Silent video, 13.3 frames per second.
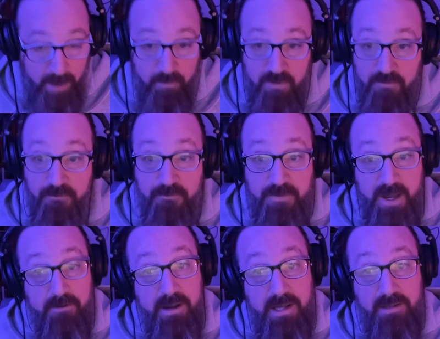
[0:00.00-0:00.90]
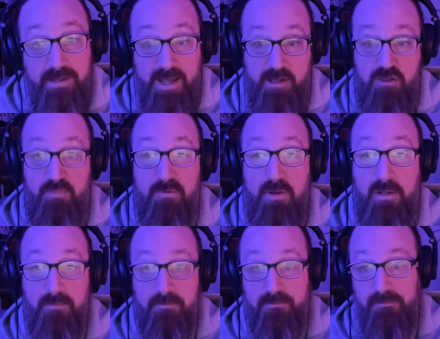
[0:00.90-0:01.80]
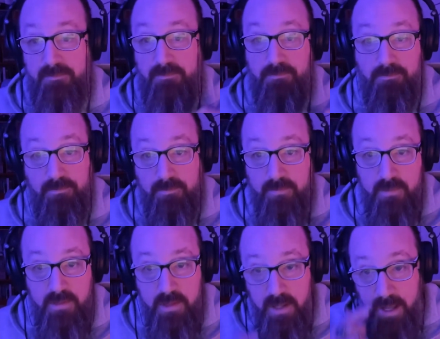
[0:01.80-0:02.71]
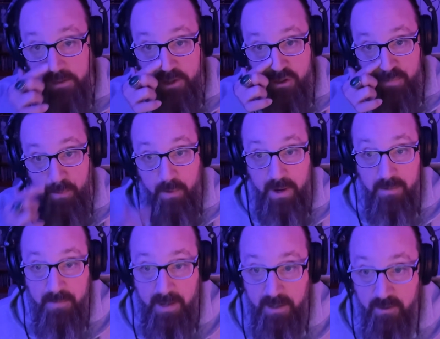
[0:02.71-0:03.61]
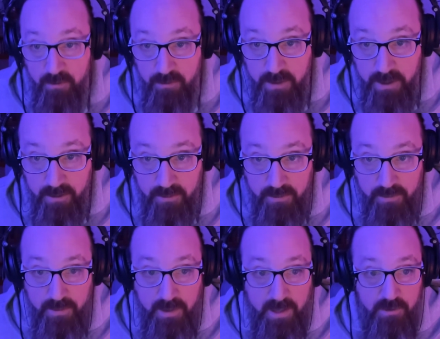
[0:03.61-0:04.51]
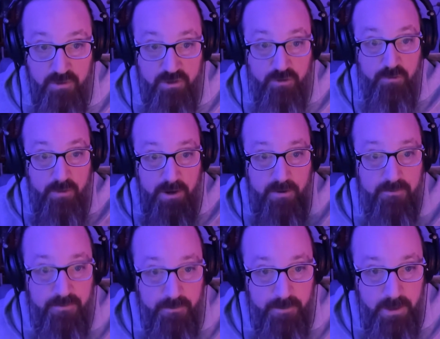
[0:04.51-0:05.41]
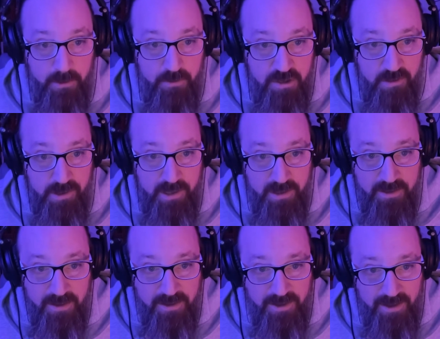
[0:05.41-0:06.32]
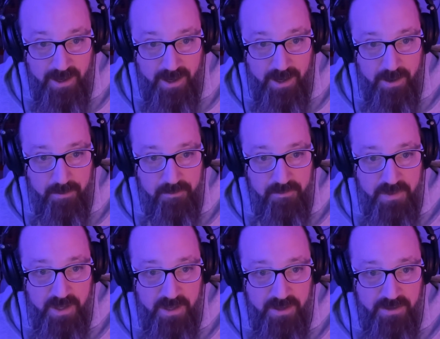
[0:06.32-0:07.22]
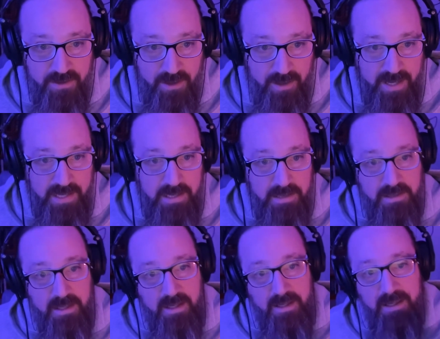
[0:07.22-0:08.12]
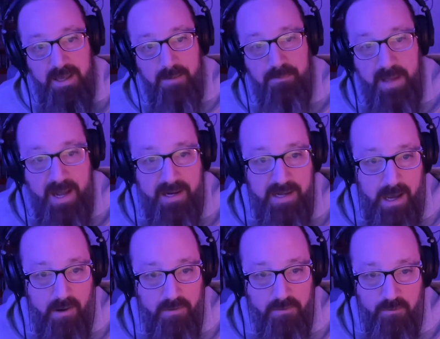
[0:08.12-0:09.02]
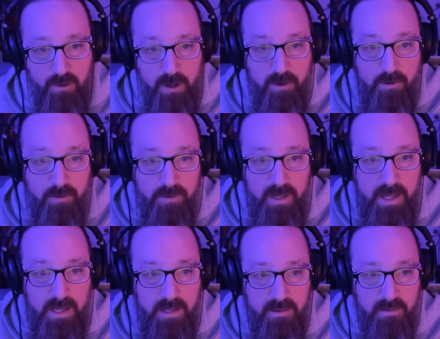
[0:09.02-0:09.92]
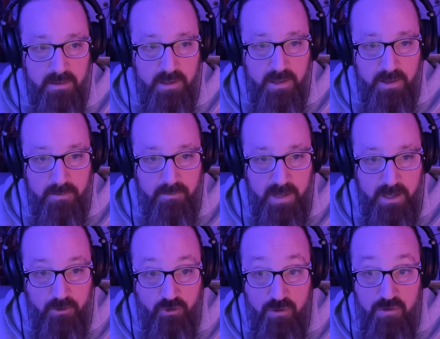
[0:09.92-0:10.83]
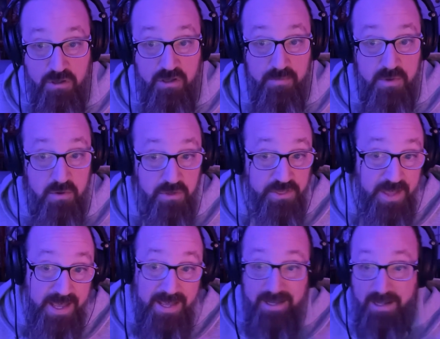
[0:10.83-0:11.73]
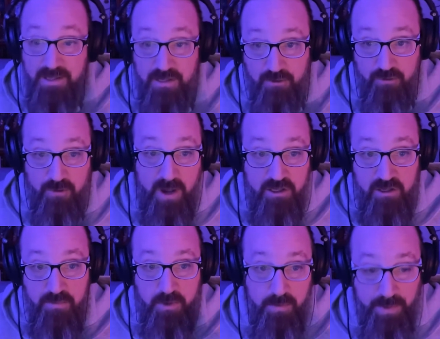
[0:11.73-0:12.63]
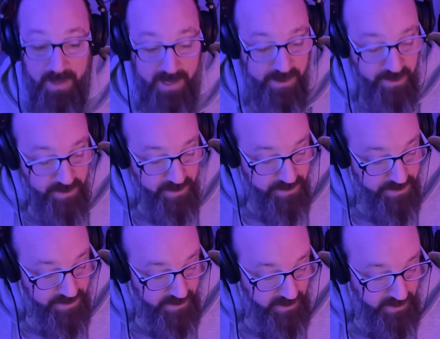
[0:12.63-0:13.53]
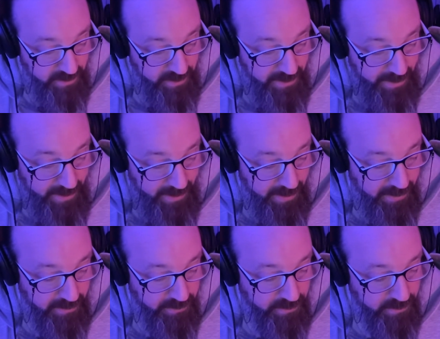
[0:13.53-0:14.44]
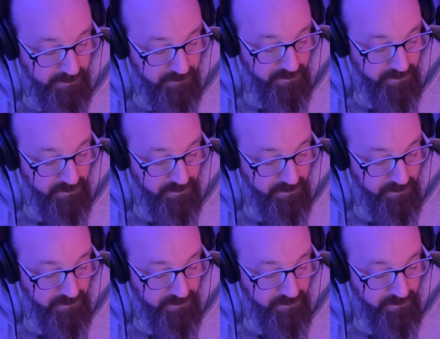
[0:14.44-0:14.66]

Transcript: I was very desperate at this point in my career, and I use career very loosely, um, to like get back out on the road and, um, and do some new things and try some new places. And